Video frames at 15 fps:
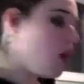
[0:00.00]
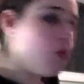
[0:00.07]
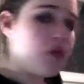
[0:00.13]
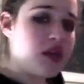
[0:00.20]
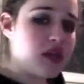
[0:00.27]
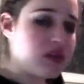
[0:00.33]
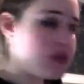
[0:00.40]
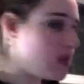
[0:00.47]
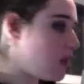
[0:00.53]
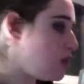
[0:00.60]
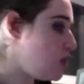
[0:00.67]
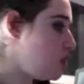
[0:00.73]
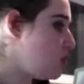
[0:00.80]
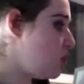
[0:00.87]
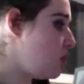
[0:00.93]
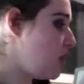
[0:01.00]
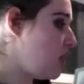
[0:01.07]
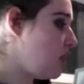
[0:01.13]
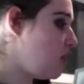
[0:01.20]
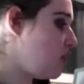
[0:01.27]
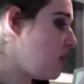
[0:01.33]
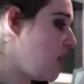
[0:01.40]
we can substitute
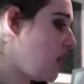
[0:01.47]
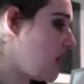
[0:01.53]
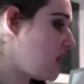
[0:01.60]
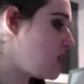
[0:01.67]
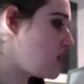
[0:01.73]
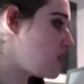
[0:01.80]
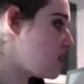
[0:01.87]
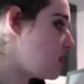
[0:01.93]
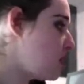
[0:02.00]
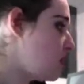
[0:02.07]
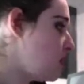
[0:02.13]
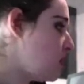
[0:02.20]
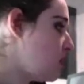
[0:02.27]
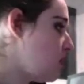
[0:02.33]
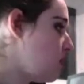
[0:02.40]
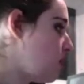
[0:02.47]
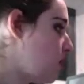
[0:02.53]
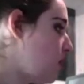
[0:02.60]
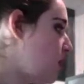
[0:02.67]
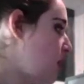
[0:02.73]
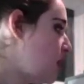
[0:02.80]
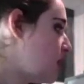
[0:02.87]
in this for
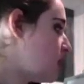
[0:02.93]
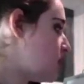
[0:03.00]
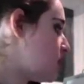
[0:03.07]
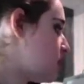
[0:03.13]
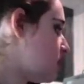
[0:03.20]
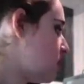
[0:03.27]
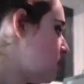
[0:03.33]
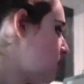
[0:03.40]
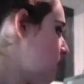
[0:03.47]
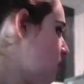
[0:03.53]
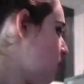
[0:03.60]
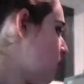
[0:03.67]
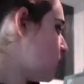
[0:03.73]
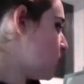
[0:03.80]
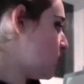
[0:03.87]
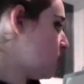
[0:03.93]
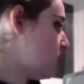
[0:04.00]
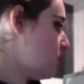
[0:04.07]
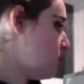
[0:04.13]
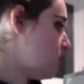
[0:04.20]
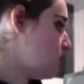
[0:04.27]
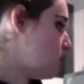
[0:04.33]
these in the equation
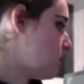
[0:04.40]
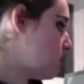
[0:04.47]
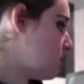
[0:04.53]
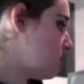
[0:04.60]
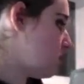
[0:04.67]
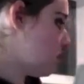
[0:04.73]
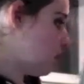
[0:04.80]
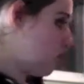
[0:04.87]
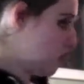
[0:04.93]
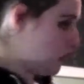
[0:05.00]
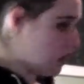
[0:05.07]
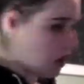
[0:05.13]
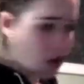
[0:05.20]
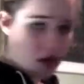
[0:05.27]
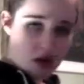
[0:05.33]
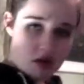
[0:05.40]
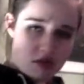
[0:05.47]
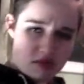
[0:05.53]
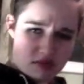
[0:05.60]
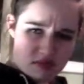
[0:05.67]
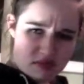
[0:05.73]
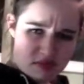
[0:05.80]
right there.
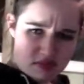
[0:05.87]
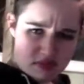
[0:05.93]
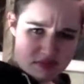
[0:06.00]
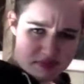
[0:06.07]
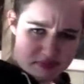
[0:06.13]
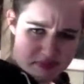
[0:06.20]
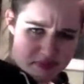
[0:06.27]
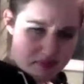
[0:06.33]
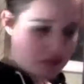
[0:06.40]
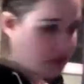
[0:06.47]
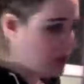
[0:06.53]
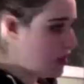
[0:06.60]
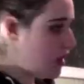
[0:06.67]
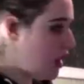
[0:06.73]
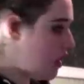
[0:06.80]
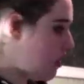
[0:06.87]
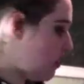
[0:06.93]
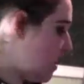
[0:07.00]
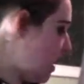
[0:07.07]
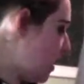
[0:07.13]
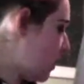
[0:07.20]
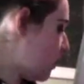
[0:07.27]
And
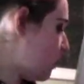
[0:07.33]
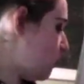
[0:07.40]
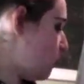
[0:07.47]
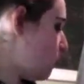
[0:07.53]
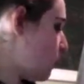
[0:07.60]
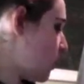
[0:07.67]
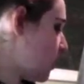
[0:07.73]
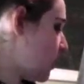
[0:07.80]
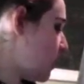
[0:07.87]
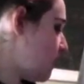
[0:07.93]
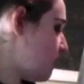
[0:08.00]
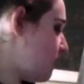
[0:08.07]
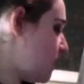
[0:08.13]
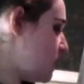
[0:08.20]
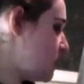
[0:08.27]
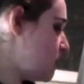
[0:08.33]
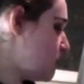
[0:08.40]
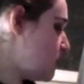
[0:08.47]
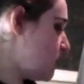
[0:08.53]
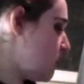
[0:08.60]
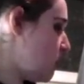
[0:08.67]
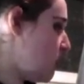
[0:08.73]
then we're going to get V sub
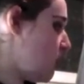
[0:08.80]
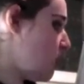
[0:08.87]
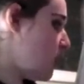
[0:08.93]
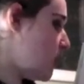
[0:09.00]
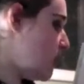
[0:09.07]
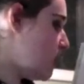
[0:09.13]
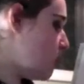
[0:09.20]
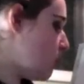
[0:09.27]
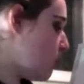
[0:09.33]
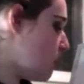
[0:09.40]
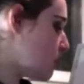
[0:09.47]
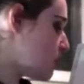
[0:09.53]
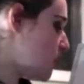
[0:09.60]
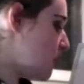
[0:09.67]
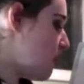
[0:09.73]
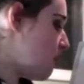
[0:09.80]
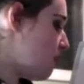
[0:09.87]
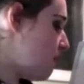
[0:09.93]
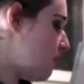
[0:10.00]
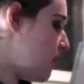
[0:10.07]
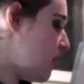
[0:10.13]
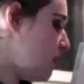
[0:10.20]
0 equals
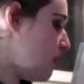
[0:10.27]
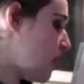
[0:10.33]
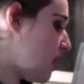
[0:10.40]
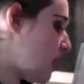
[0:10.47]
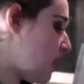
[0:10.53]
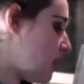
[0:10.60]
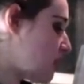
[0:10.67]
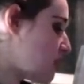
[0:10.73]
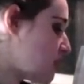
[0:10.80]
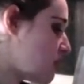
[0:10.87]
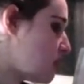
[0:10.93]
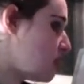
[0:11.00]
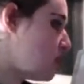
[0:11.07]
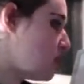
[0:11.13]
V max